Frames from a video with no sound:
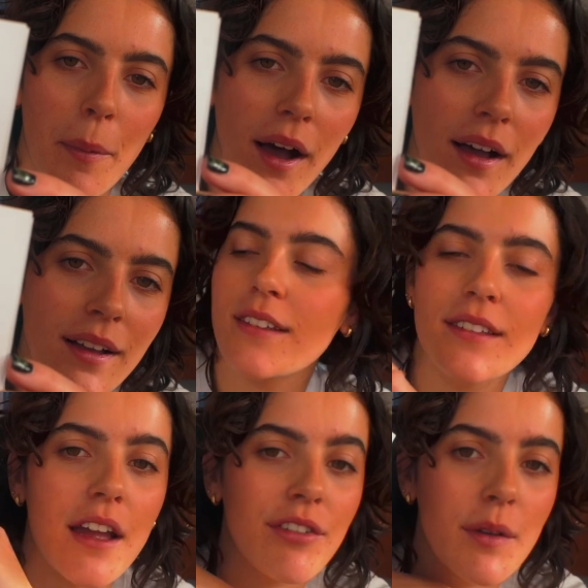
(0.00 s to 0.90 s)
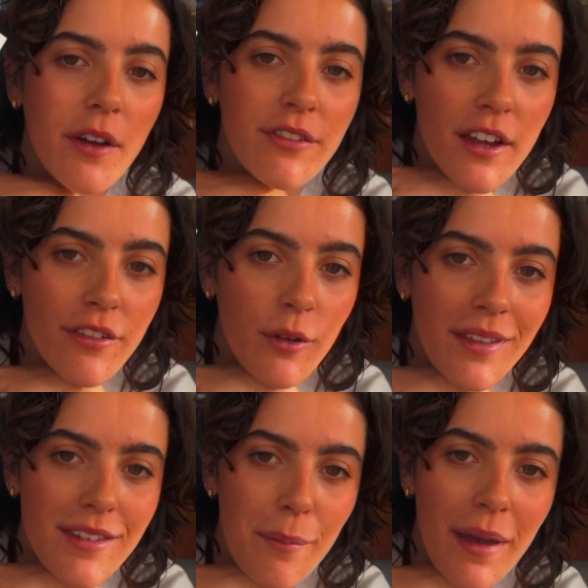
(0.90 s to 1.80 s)
but this is definitely my favourite
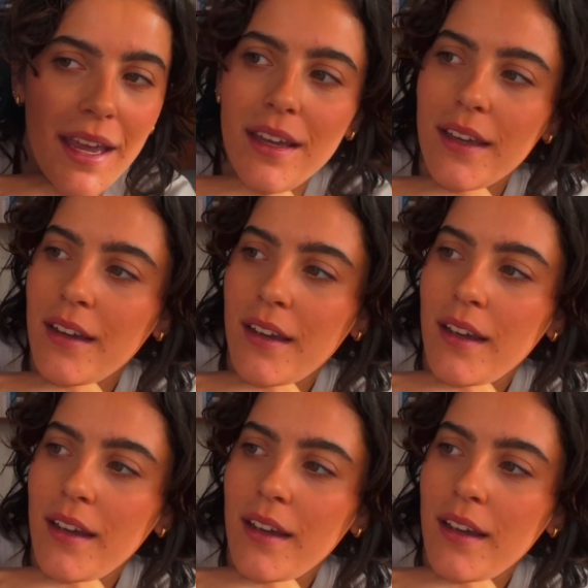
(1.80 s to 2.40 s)
one to make.